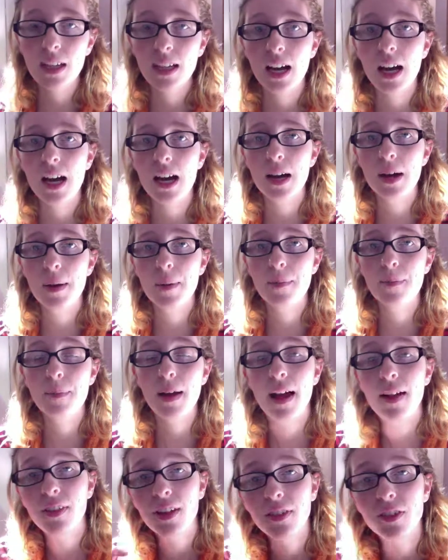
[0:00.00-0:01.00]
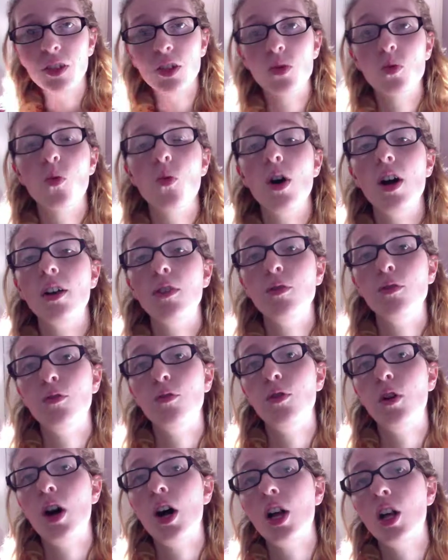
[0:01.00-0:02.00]
And then there's one
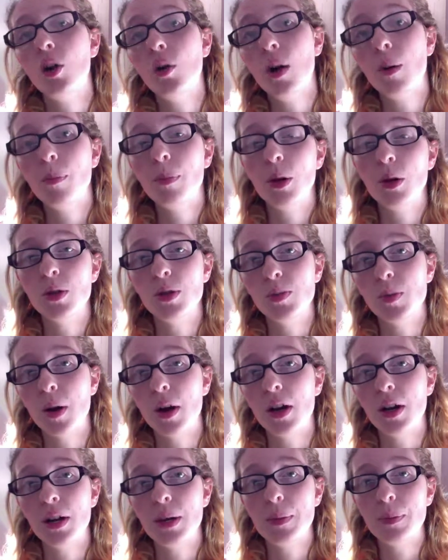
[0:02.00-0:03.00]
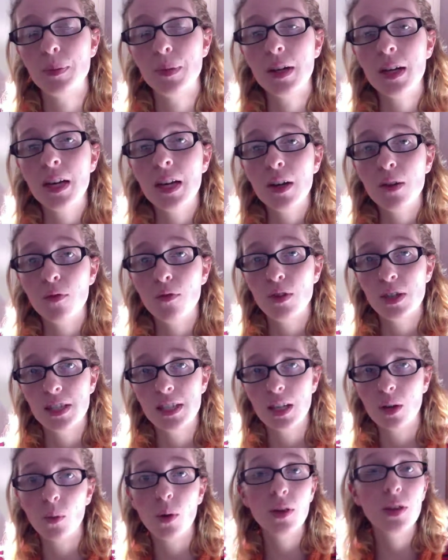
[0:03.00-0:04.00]
follow-up postpartum
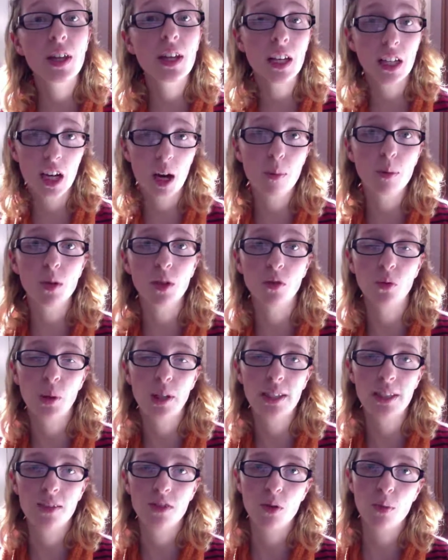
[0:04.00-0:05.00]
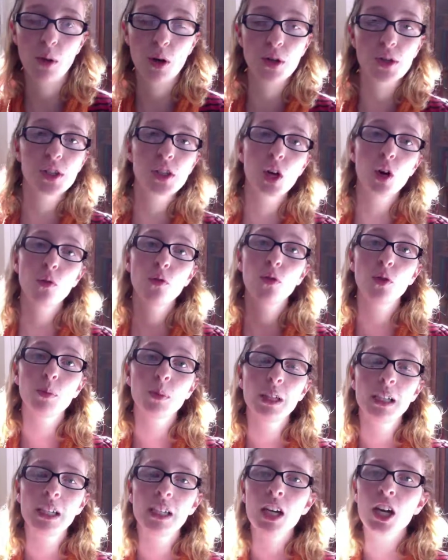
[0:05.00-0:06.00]
visit within a couple of weeks of the birth. So for
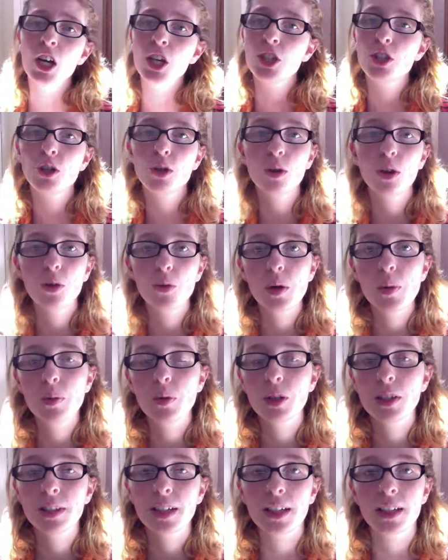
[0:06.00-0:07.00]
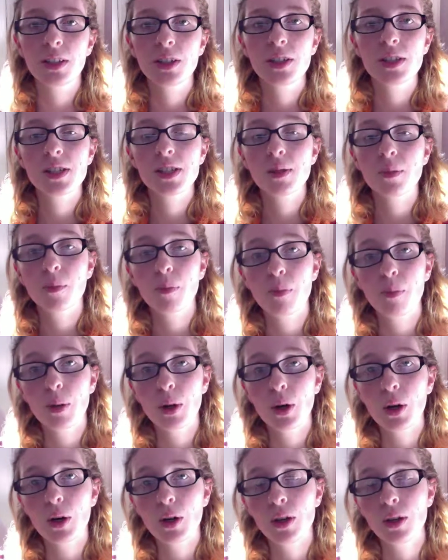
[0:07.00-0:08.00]
me, 2 to 3 prenatals,
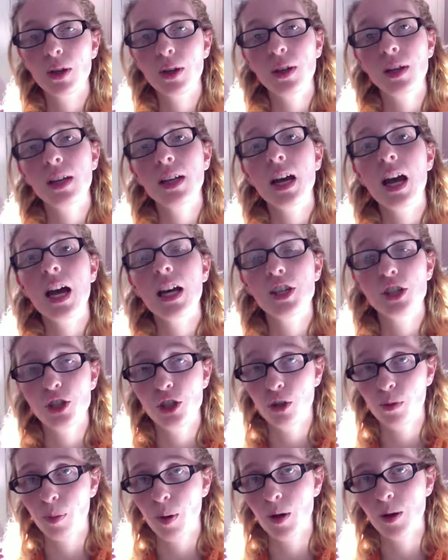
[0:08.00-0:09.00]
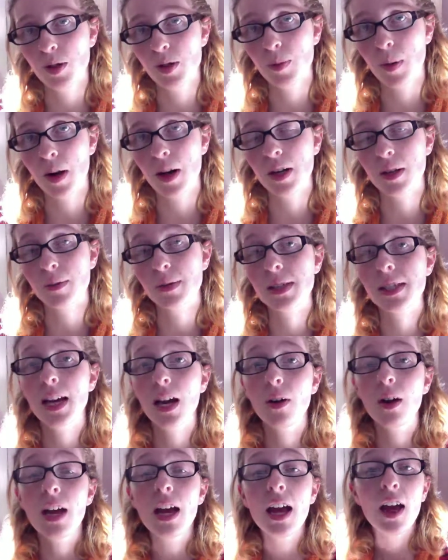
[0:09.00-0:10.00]
birth, and 2 postpartums.
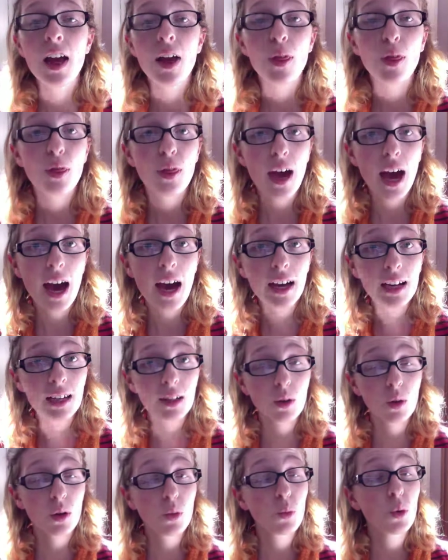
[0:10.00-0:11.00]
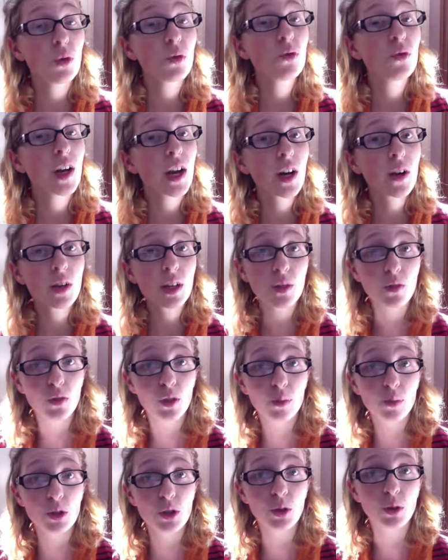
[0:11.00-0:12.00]
Now, that will vary
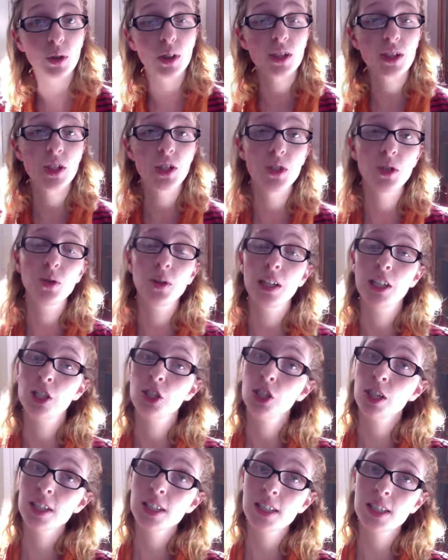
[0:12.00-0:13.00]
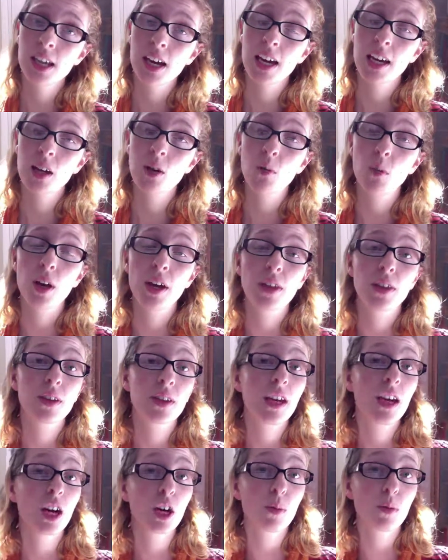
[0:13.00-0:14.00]
from doula to doula, just like with
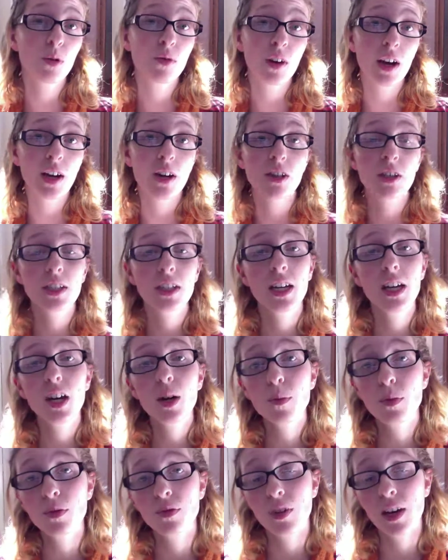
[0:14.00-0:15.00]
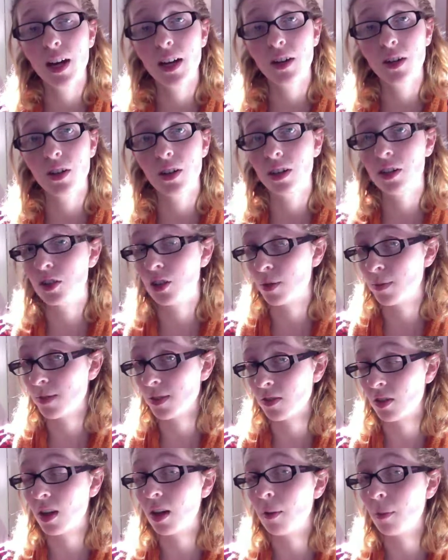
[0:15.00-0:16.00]
care provider to care provider in terms of
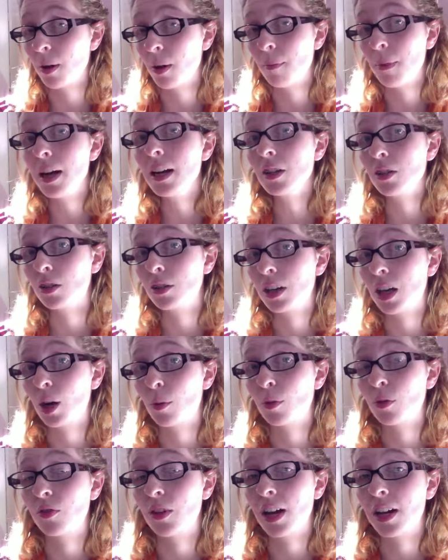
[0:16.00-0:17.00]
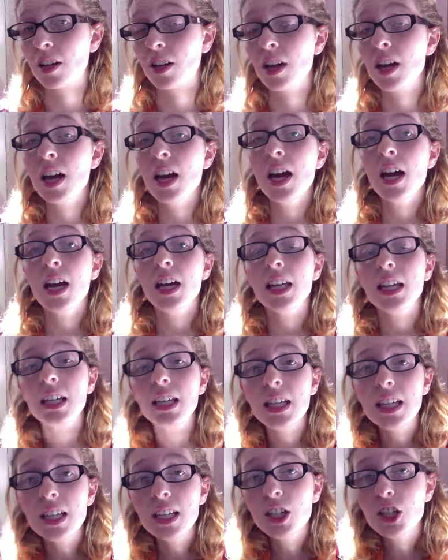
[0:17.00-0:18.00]
a medical care provider.
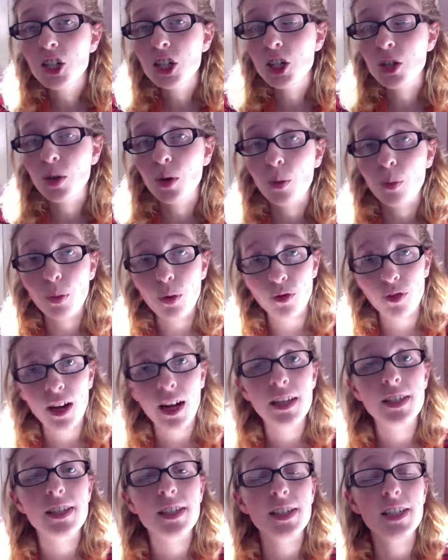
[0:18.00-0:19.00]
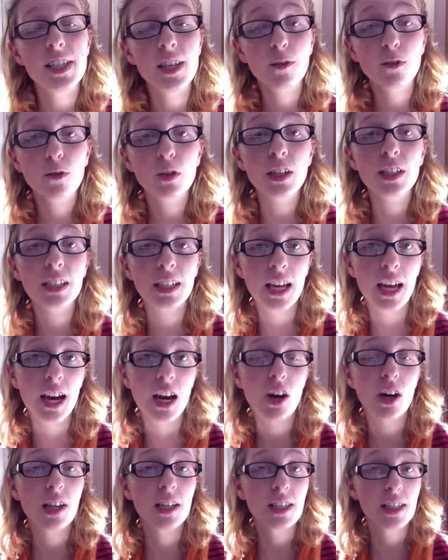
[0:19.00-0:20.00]
Each provides different
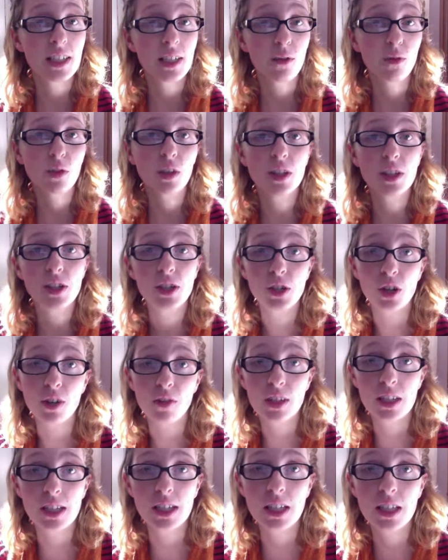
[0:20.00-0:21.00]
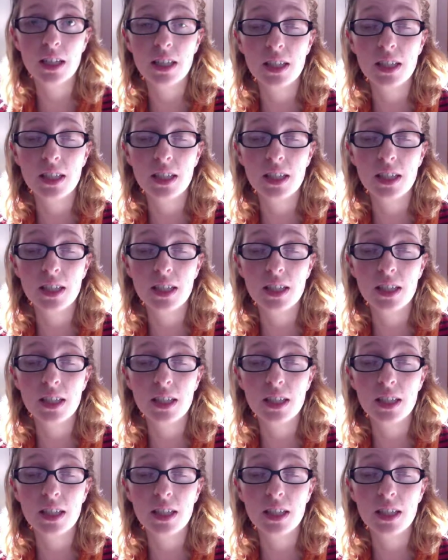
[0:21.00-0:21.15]
care and different services.